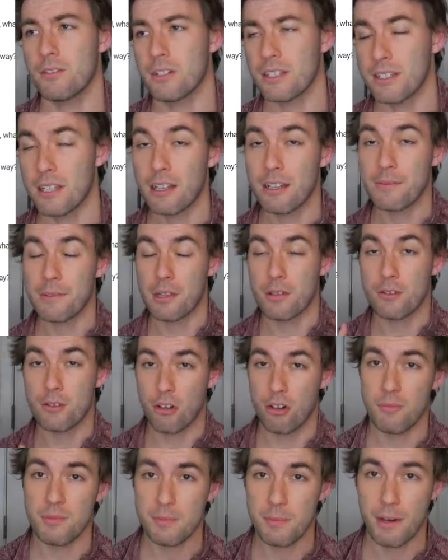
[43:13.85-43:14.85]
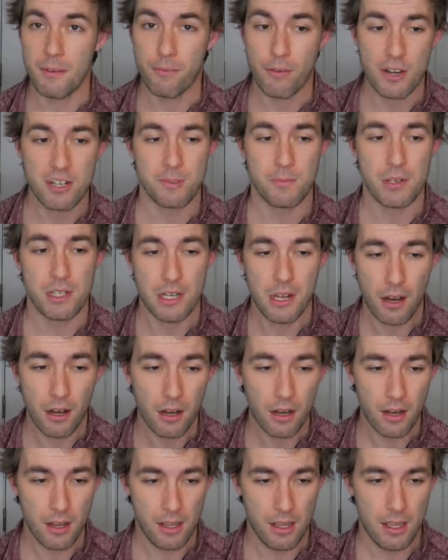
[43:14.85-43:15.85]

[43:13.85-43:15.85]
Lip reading: because I lived in dorms my freshman year,